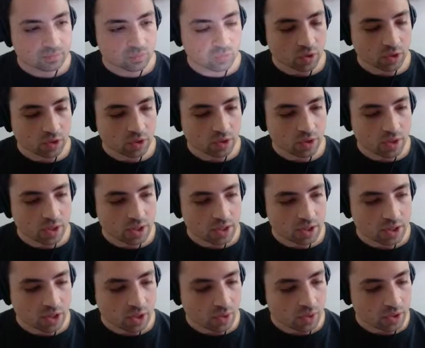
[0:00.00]
Windows is
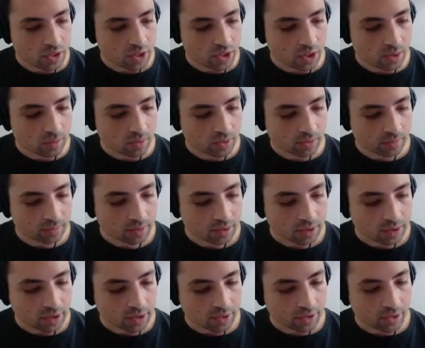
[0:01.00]
so terrible.
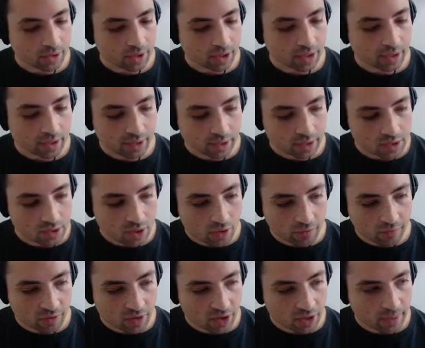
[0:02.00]
Okay, now let's go
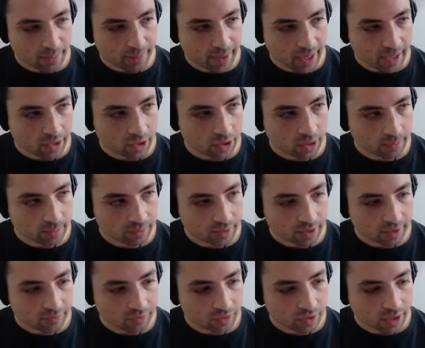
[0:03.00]
find a backup
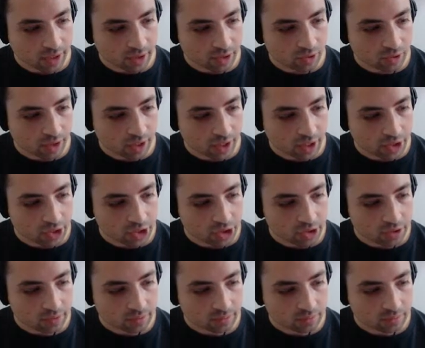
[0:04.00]
after that crash.